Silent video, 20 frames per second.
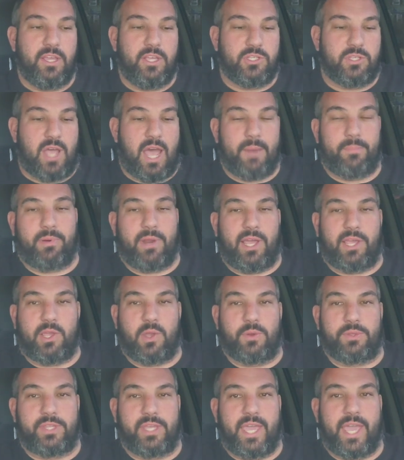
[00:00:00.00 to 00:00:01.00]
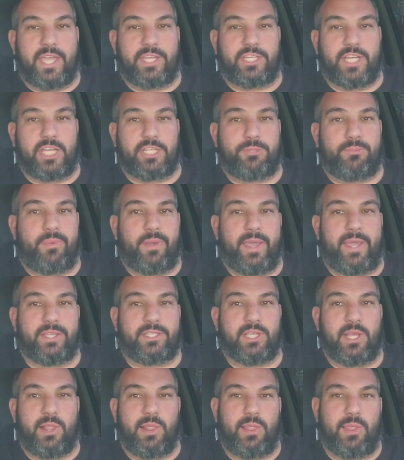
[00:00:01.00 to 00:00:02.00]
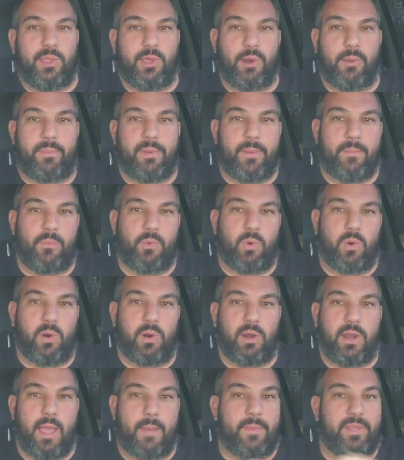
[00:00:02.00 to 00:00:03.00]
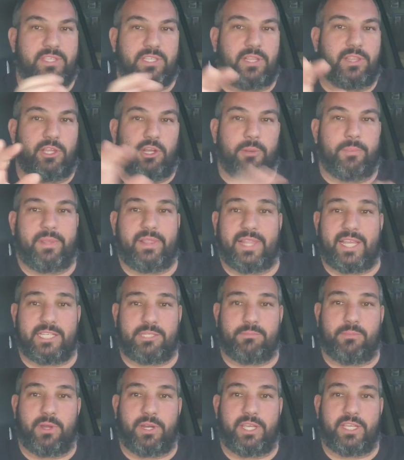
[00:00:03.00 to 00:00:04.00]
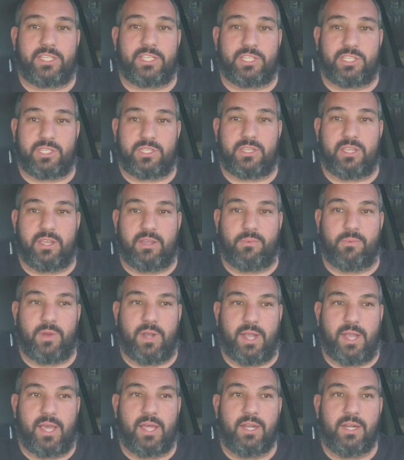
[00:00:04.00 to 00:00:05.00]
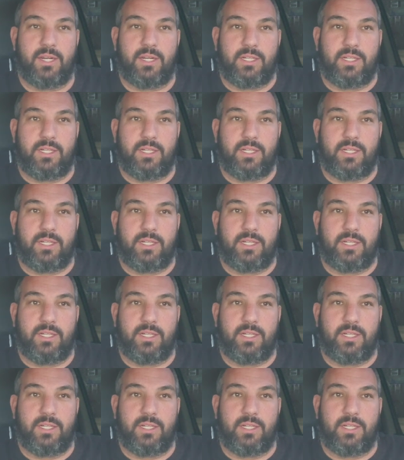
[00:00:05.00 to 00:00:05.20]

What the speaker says: So I'd probably go with the HHP. It's a little bit more, I mean, it's a little bit less money to it's like